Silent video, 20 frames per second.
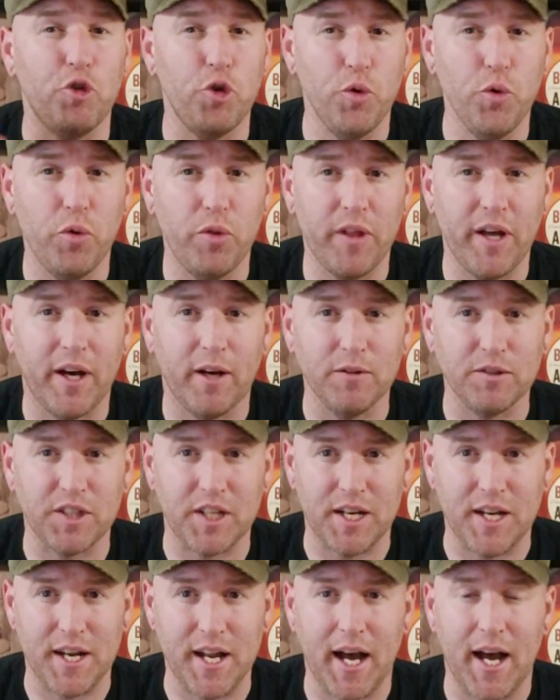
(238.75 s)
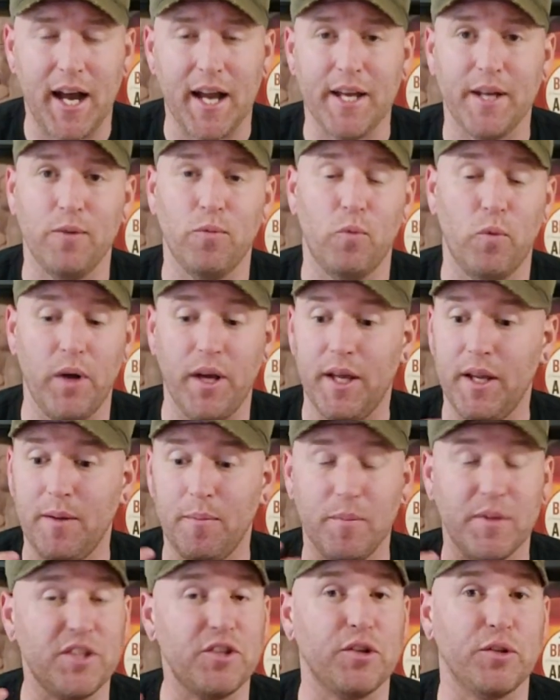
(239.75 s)
two thousand nine
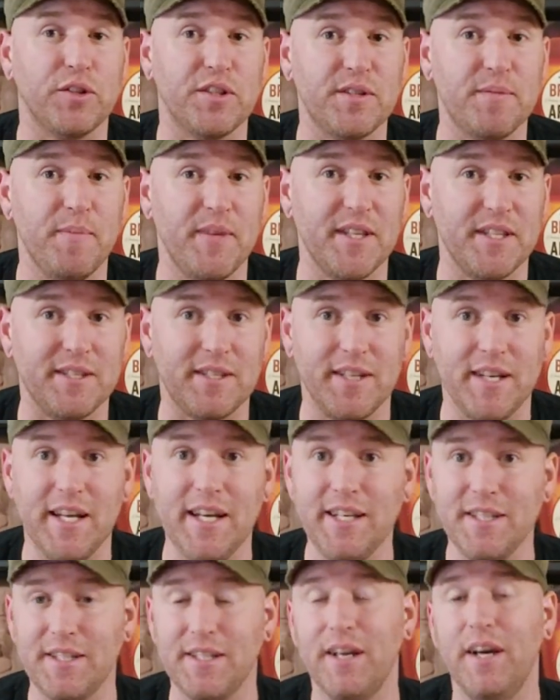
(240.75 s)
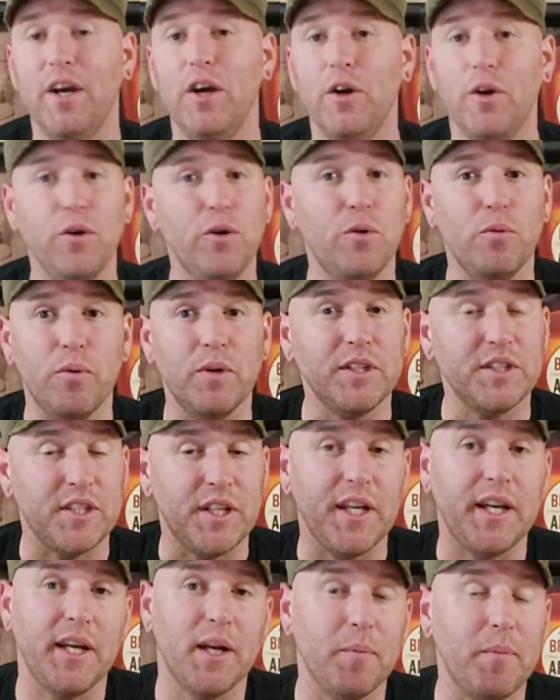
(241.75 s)
when Mister Smith's niece, who was
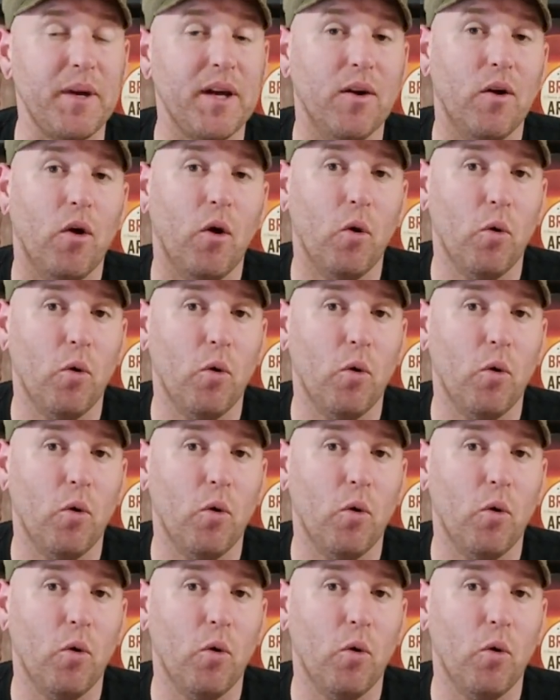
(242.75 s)
getting a bit